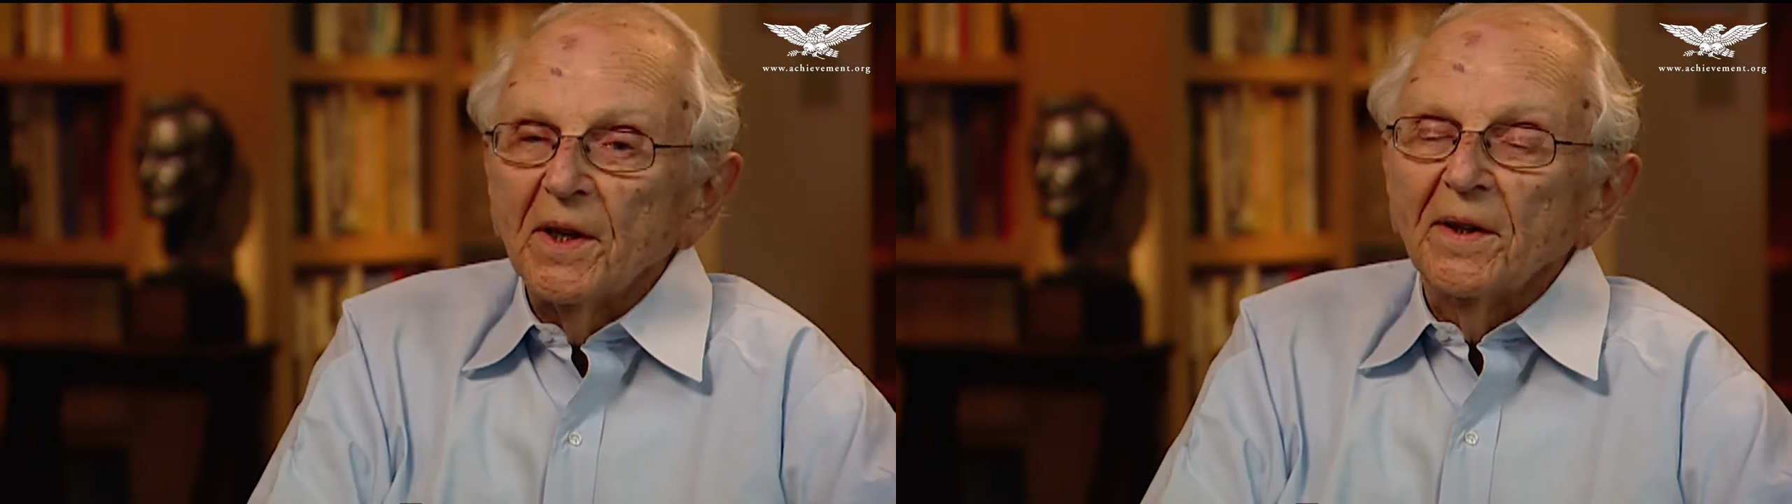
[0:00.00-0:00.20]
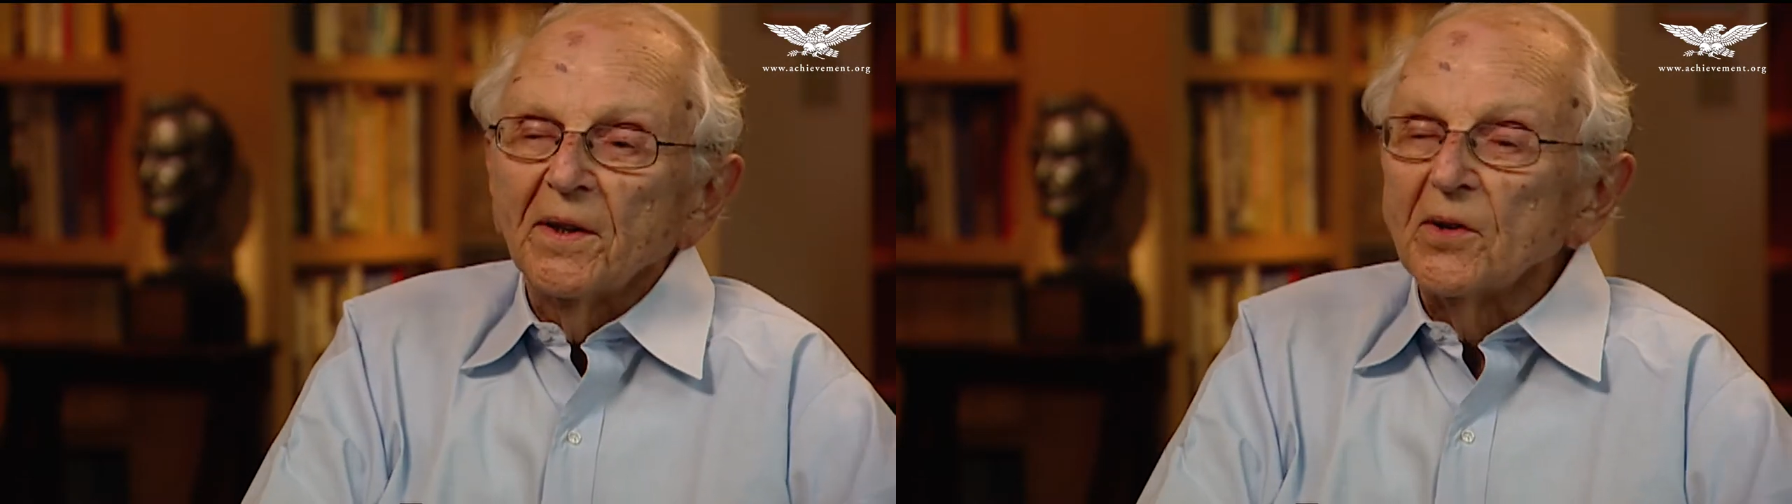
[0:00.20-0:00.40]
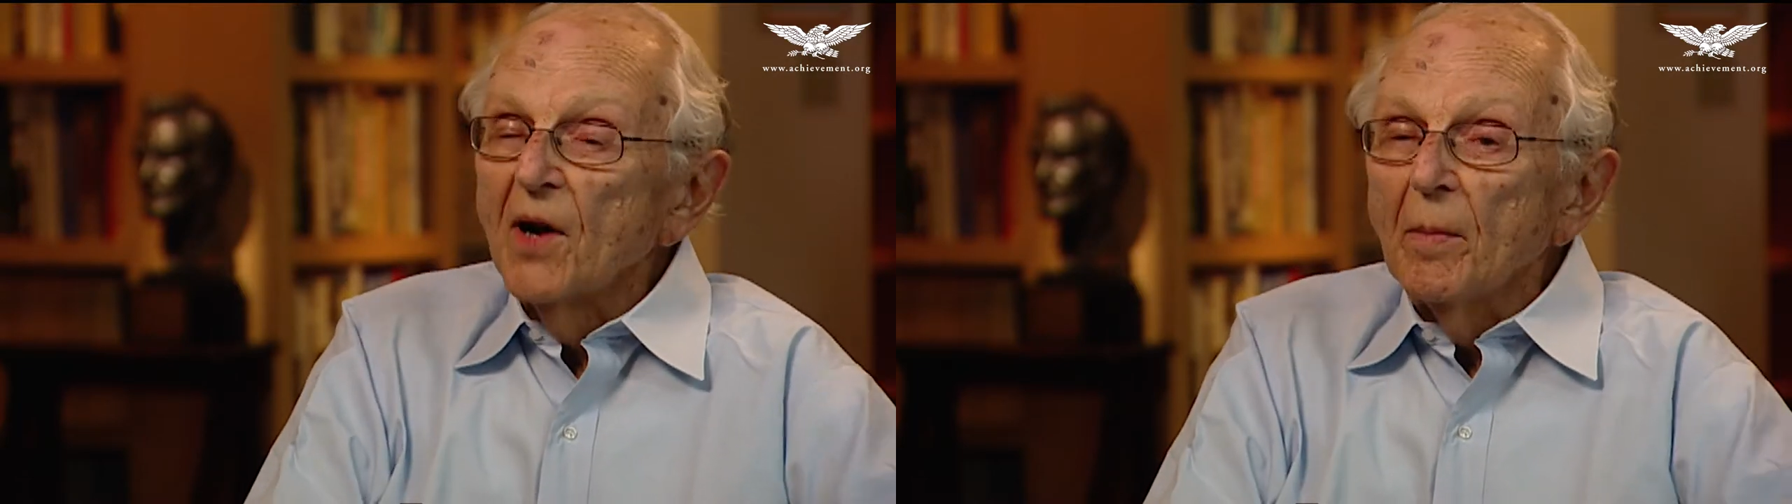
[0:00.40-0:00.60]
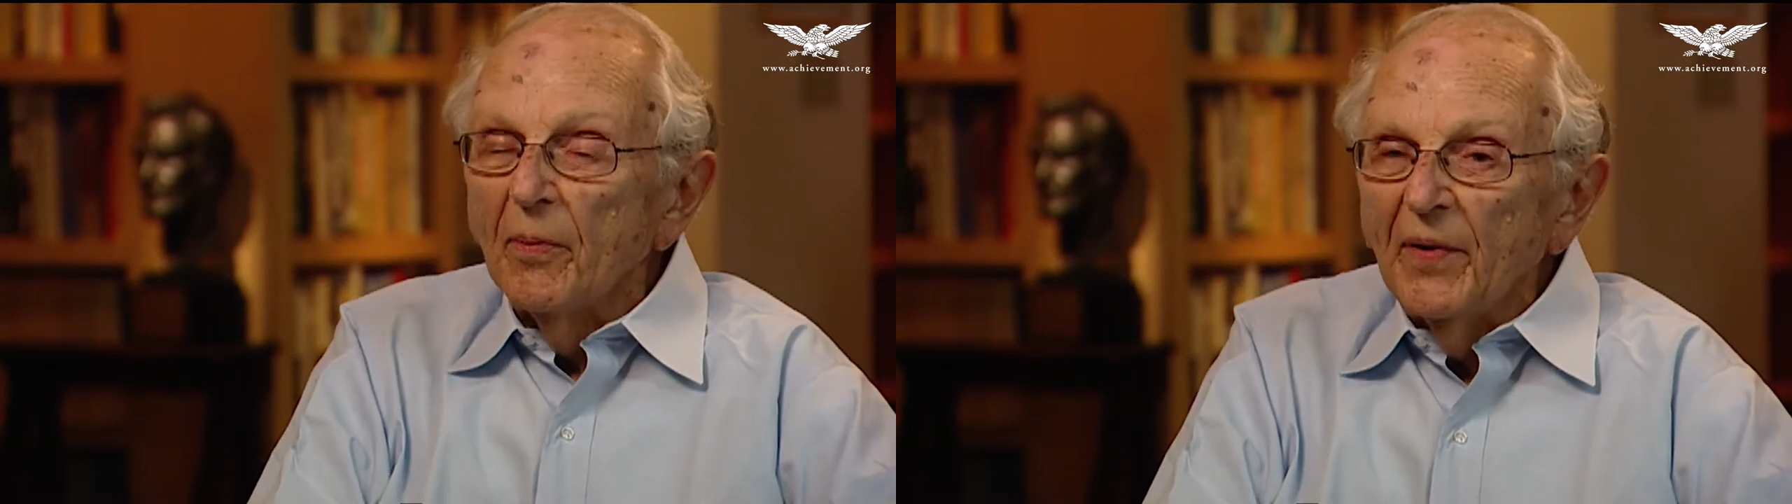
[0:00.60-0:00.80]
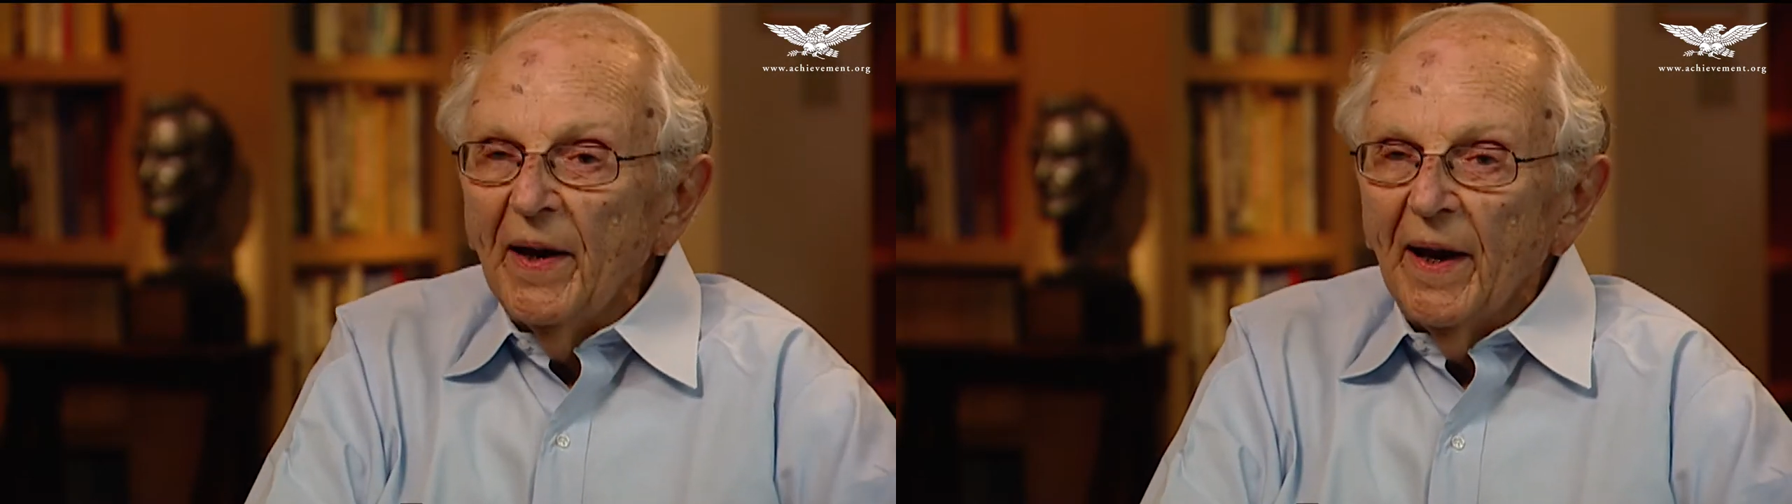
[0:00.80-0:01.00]
at the drop
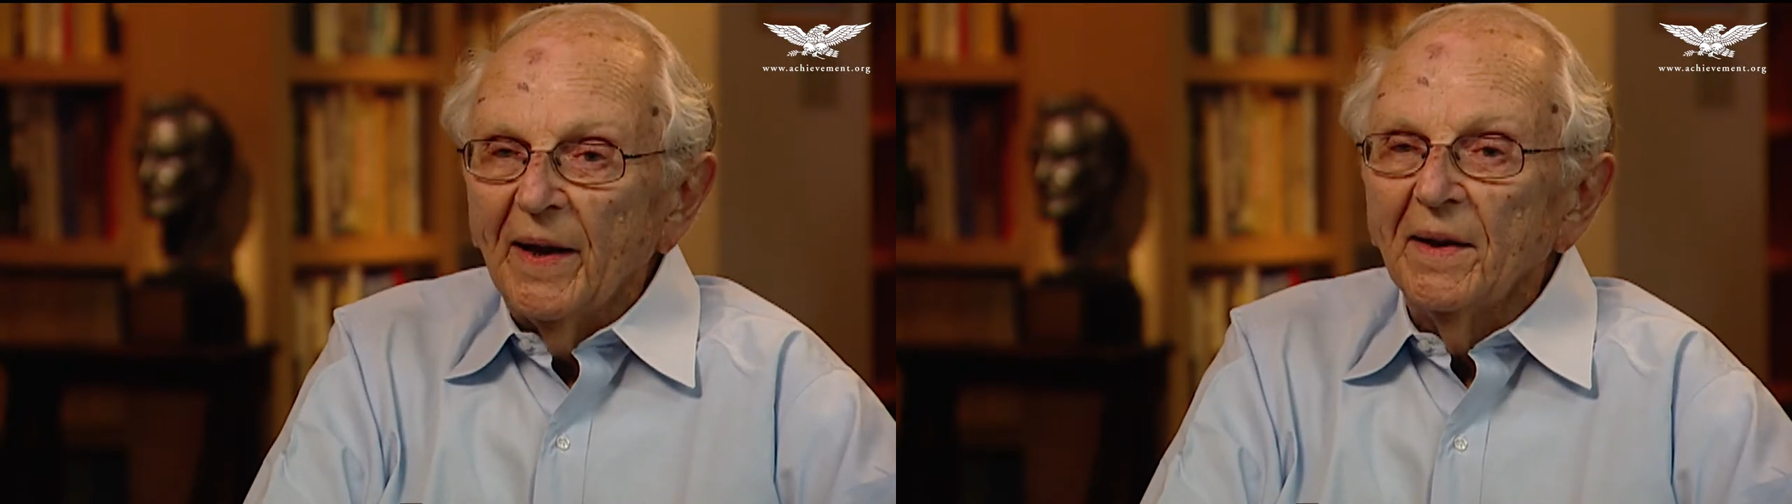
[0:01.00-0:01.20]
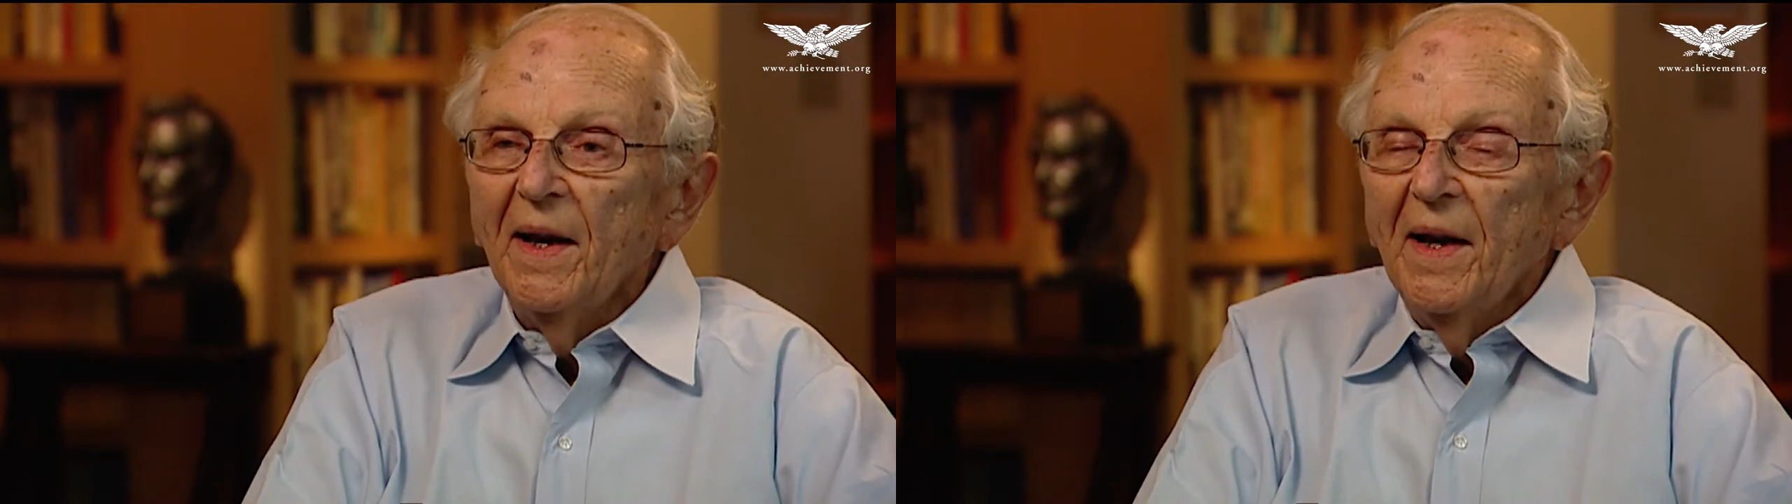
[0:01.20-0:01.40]
of a hat